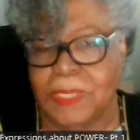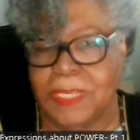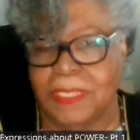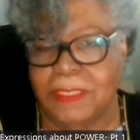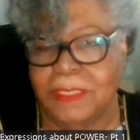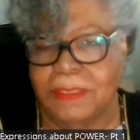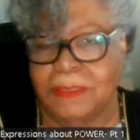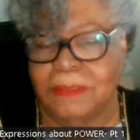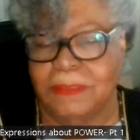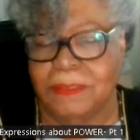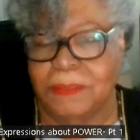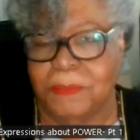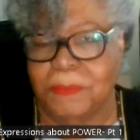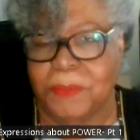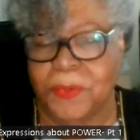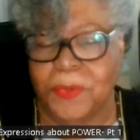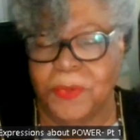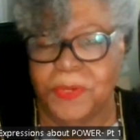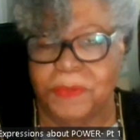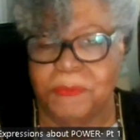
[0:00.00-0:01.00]
Okay? The
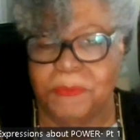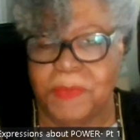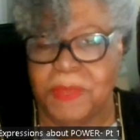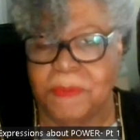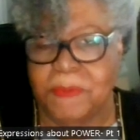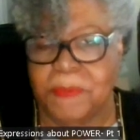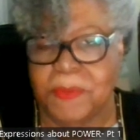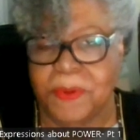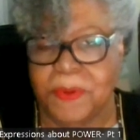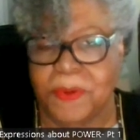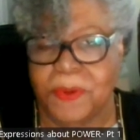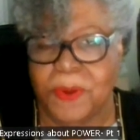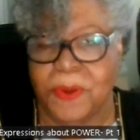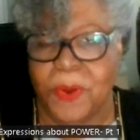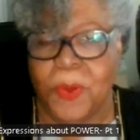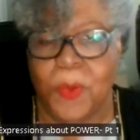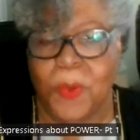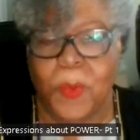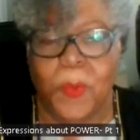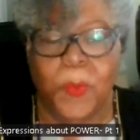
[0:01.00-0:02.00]
board member
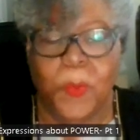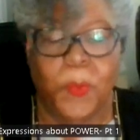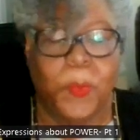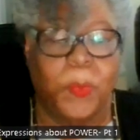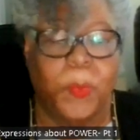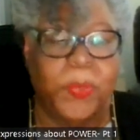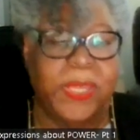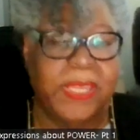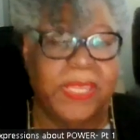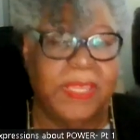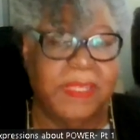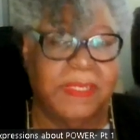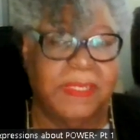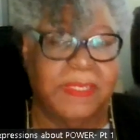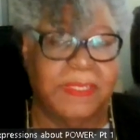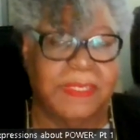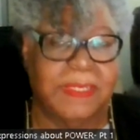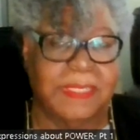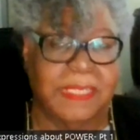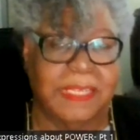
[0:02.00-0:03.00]

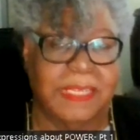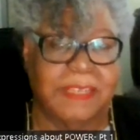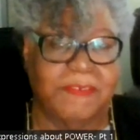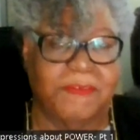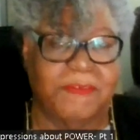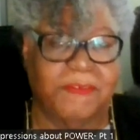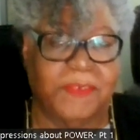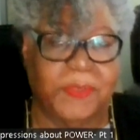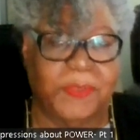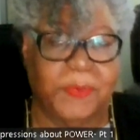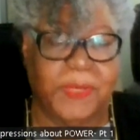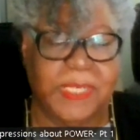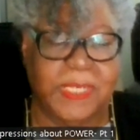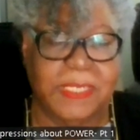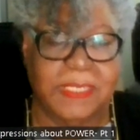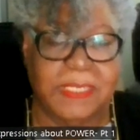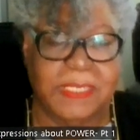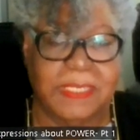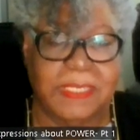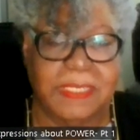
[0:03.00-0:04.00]
wields
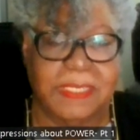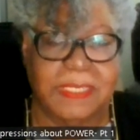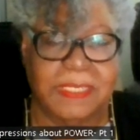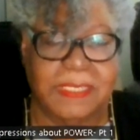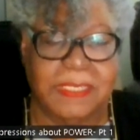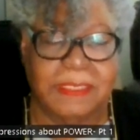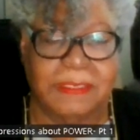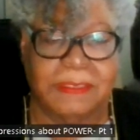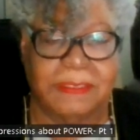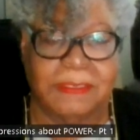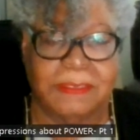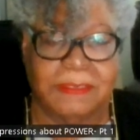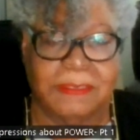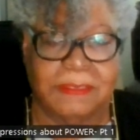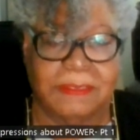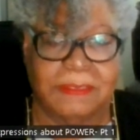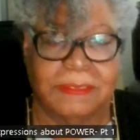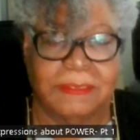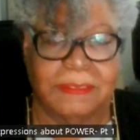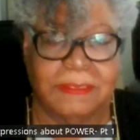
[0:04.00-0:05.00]
influence
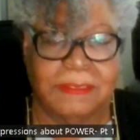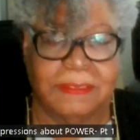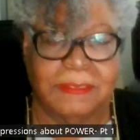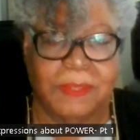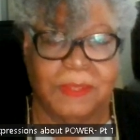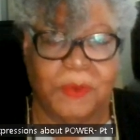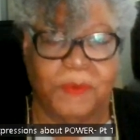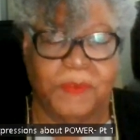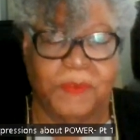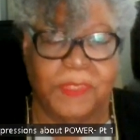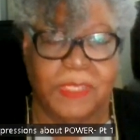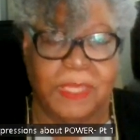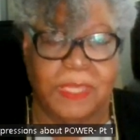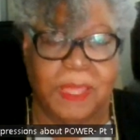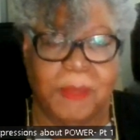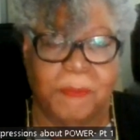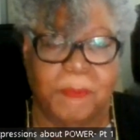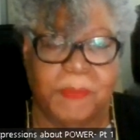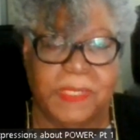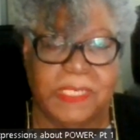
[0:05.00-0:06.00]
over the
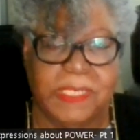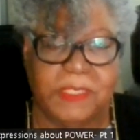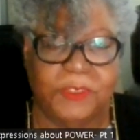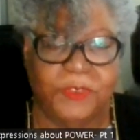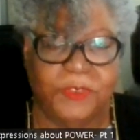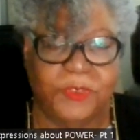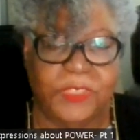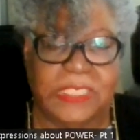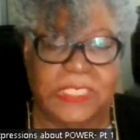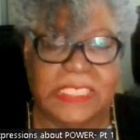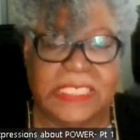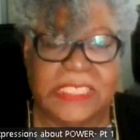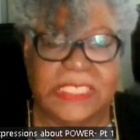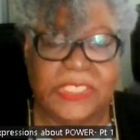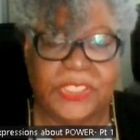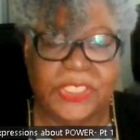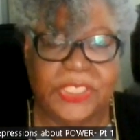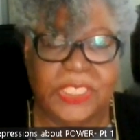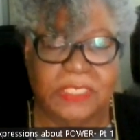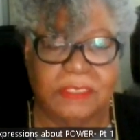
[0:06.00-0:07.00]
company's
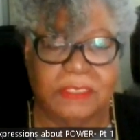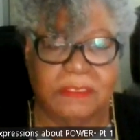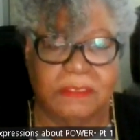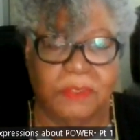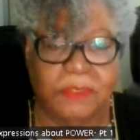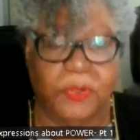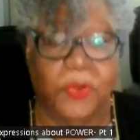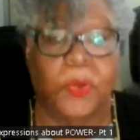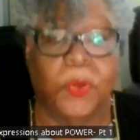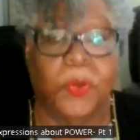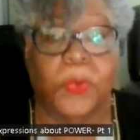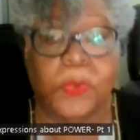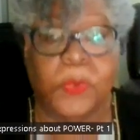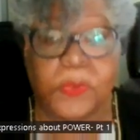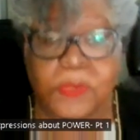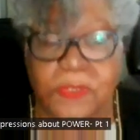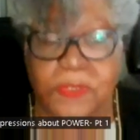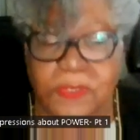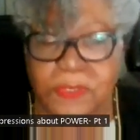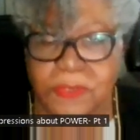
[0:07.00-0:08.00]
strategic
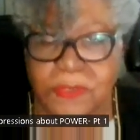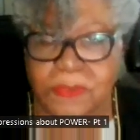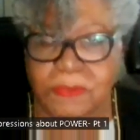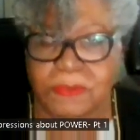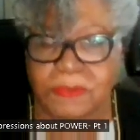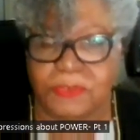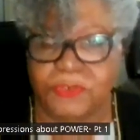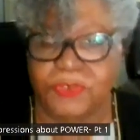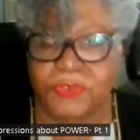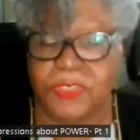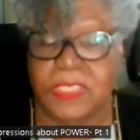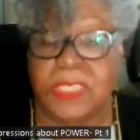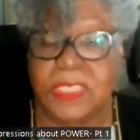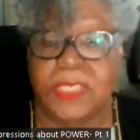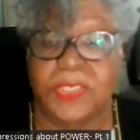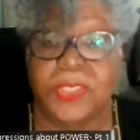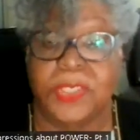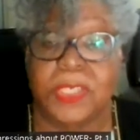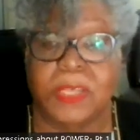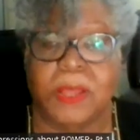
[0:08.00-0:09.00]
goals or
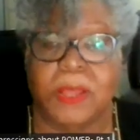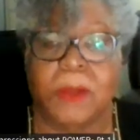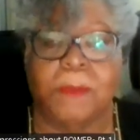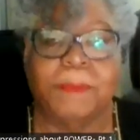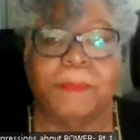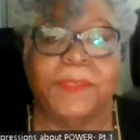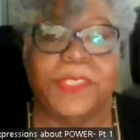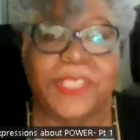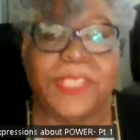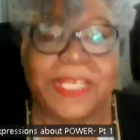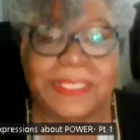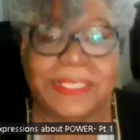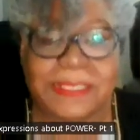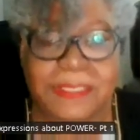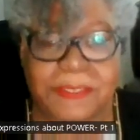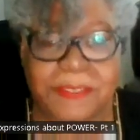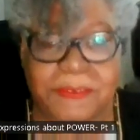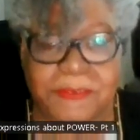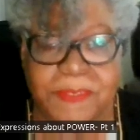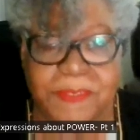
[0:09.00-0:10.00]
strategic
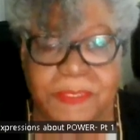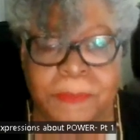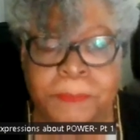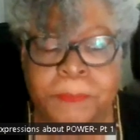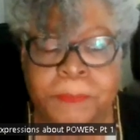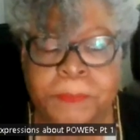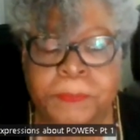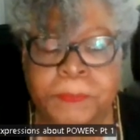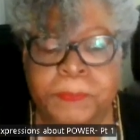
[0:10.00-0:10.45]
objectives.